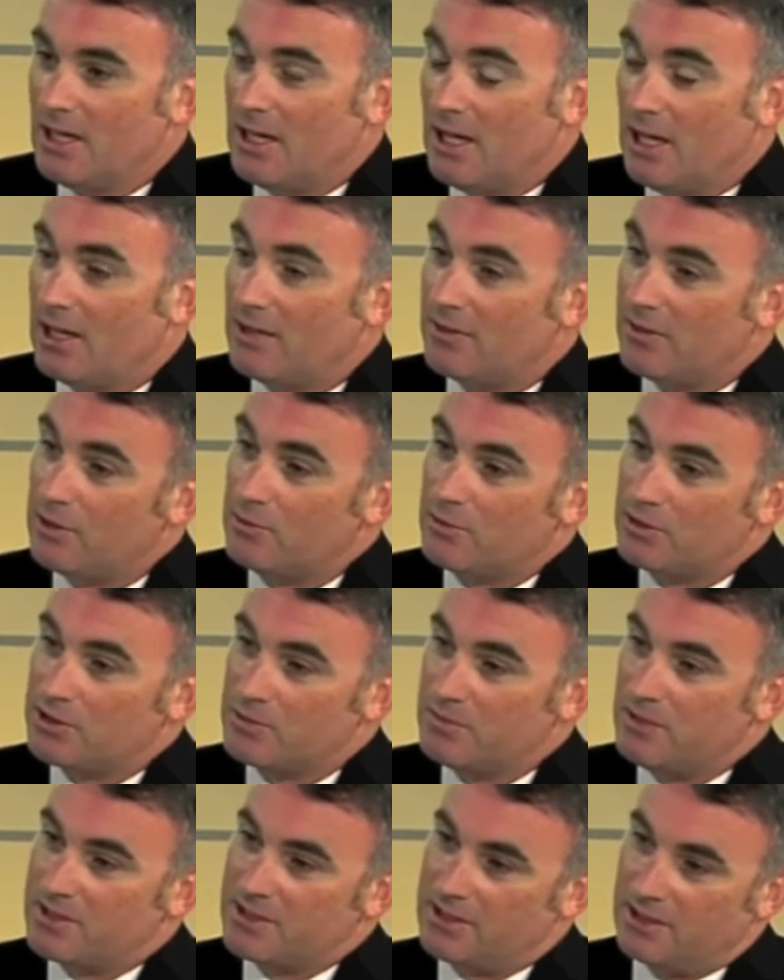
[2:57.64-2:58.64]
I think what's
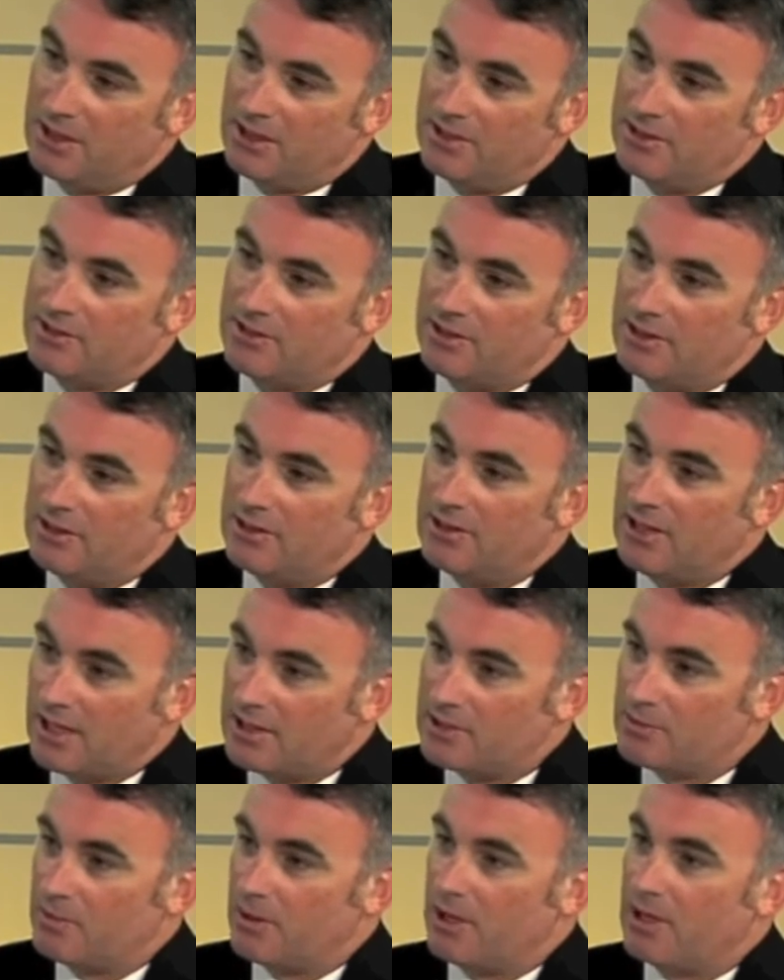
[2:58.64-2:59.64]
missing is the
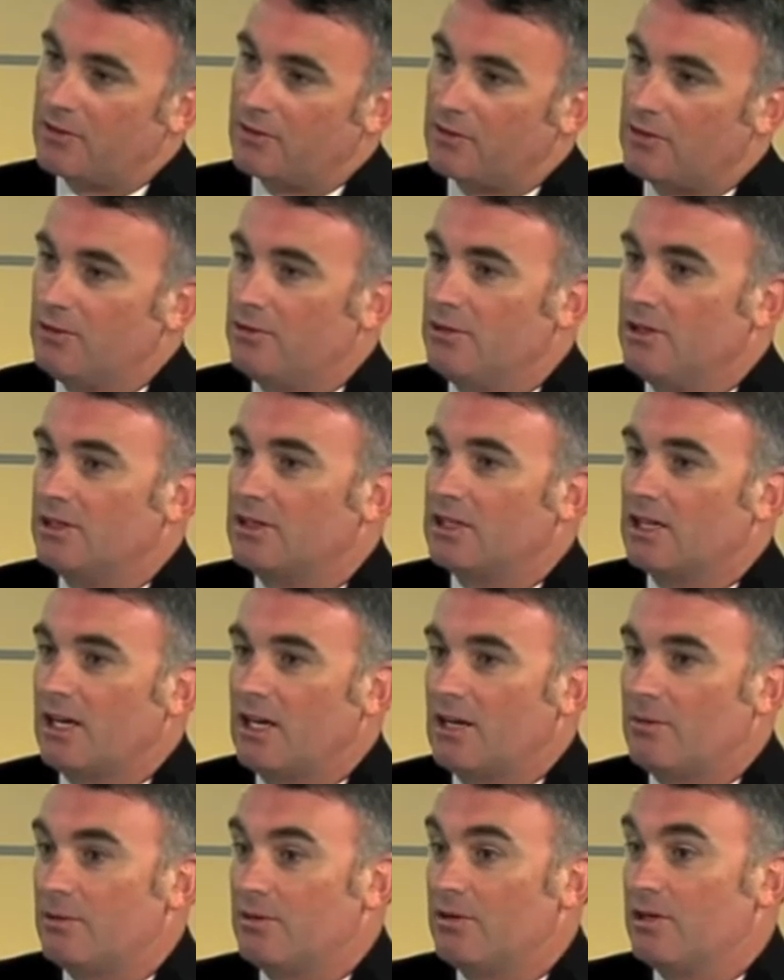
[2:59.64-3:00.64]
next breakthrough in
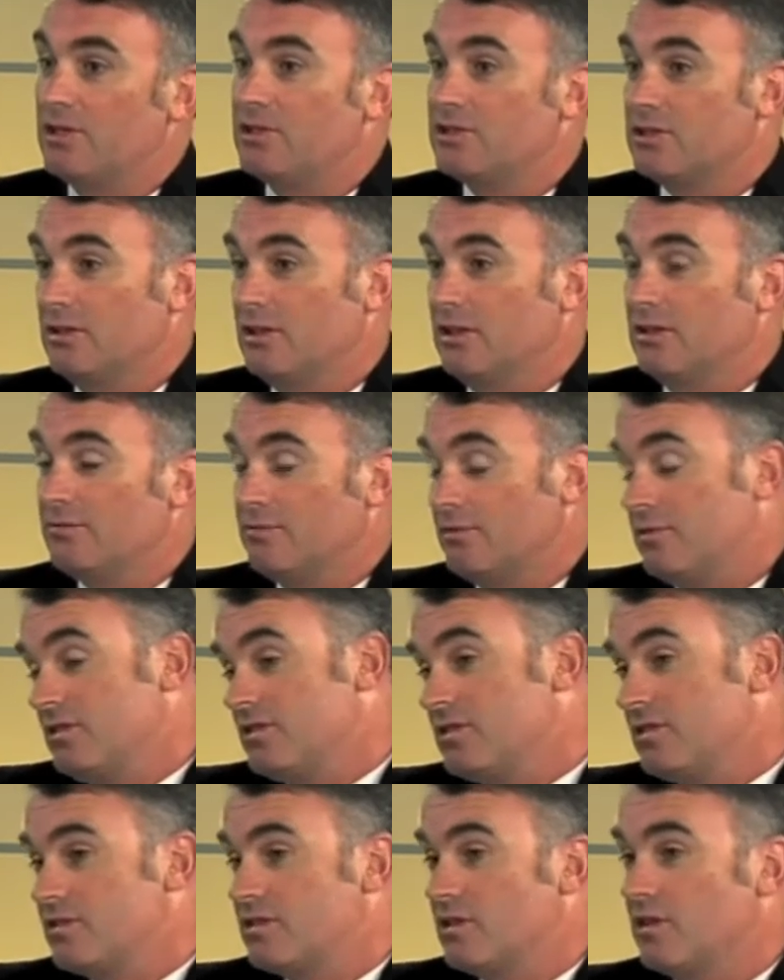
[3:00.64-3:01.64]
collaboration. Like, for
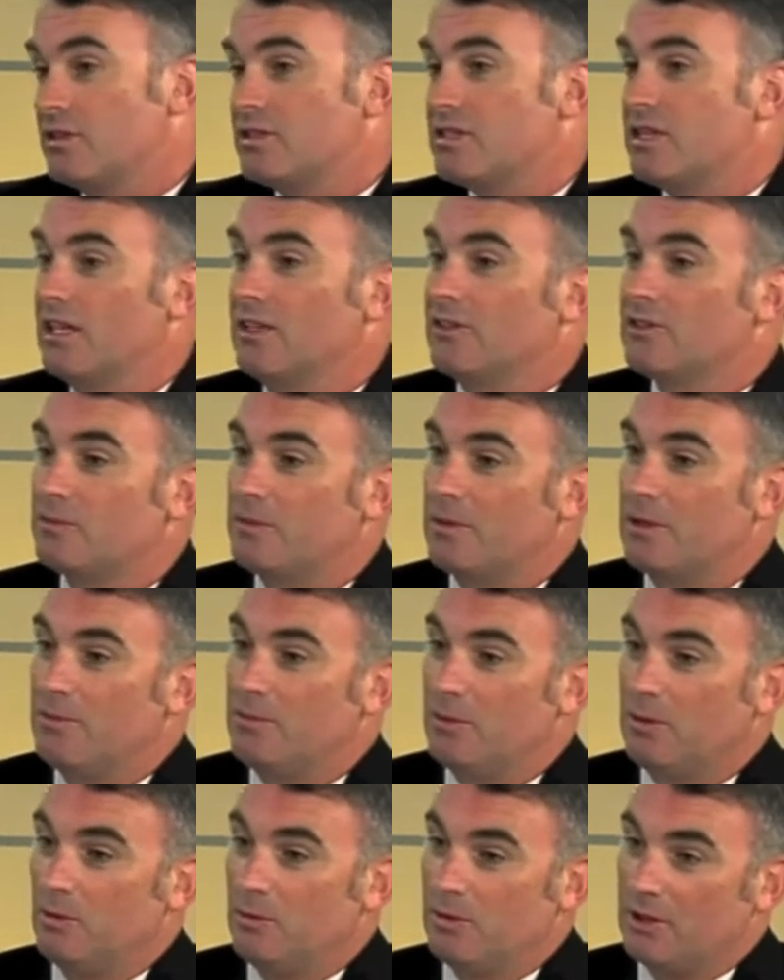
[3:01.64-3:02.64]
instance, our
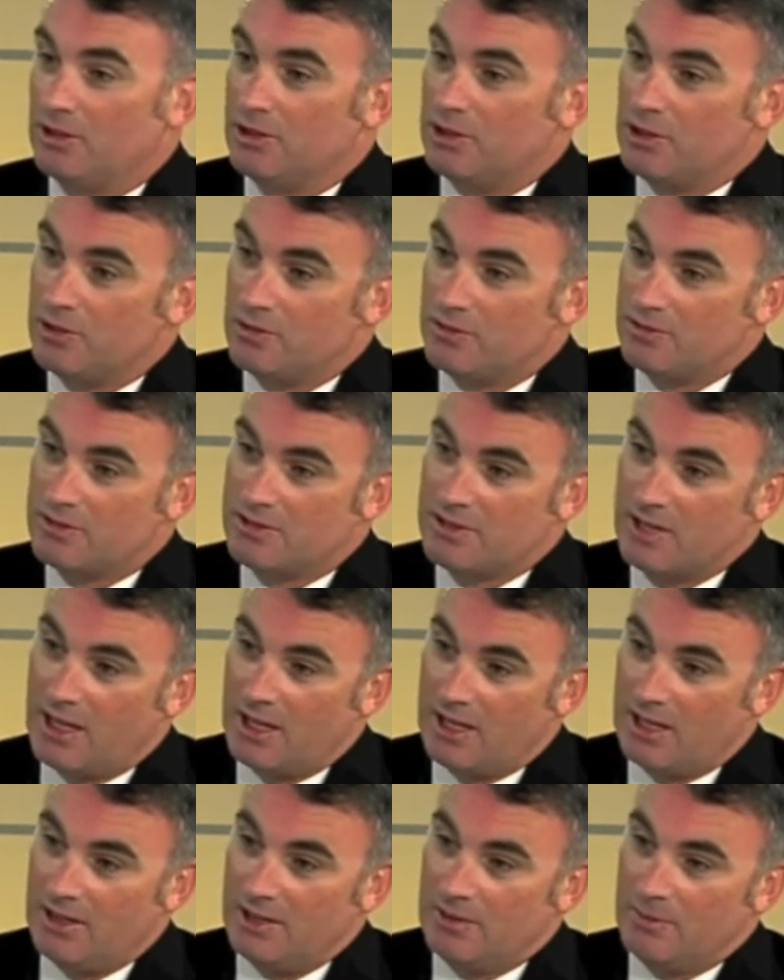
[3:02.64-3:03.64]
salespeople will use
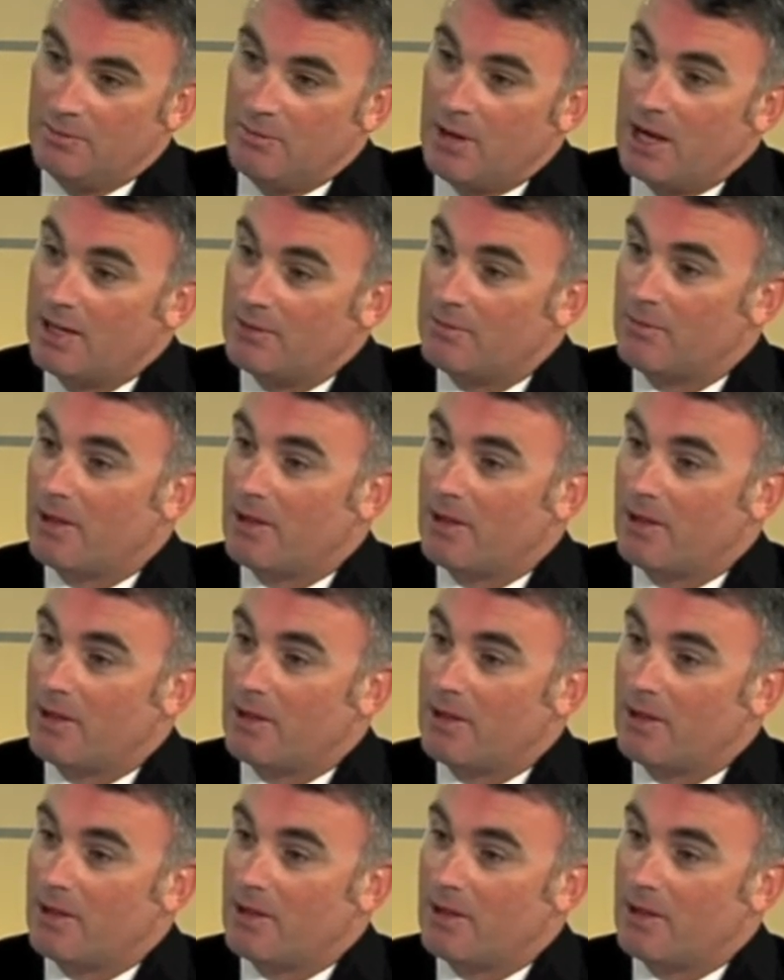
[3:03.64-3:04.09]
a mind